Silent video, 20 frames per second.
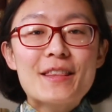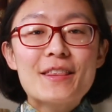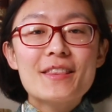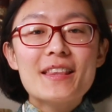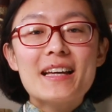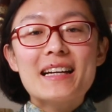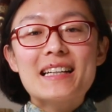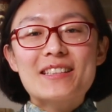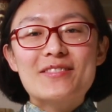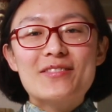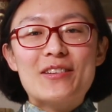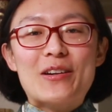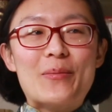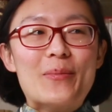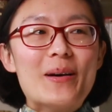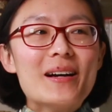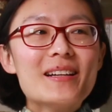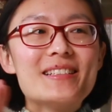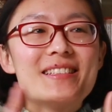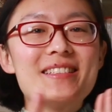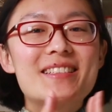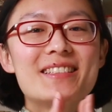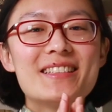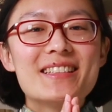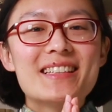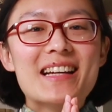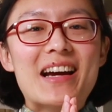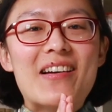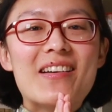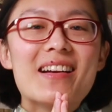Thanks very much,
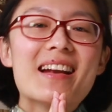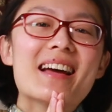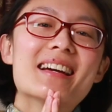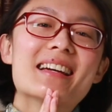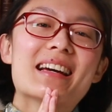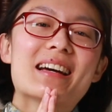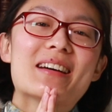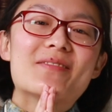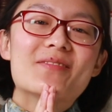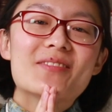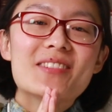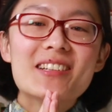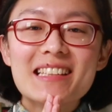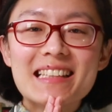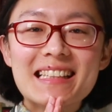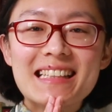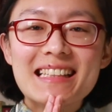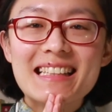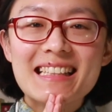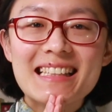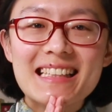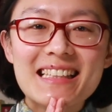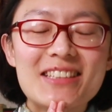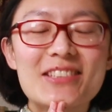Caroline and Bonnie.